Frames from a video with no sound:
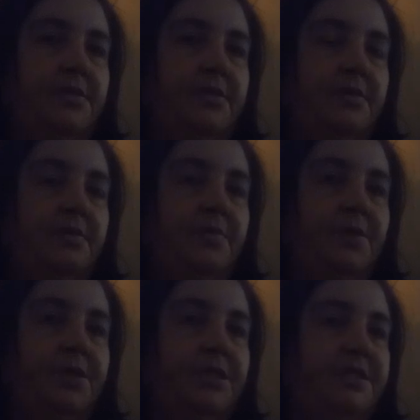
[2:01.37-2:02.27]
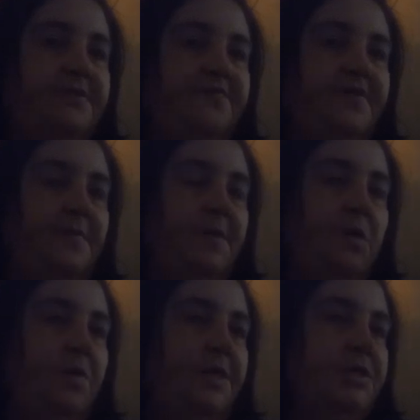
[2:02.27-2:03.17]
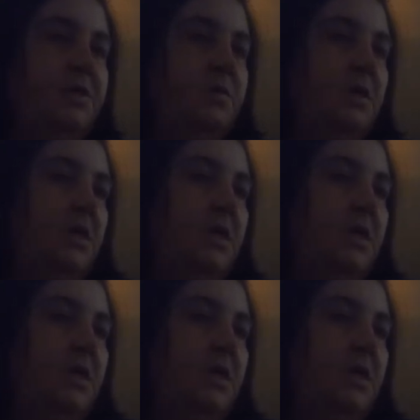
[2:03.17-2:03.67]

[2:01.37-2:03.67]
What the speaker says: to the family in question.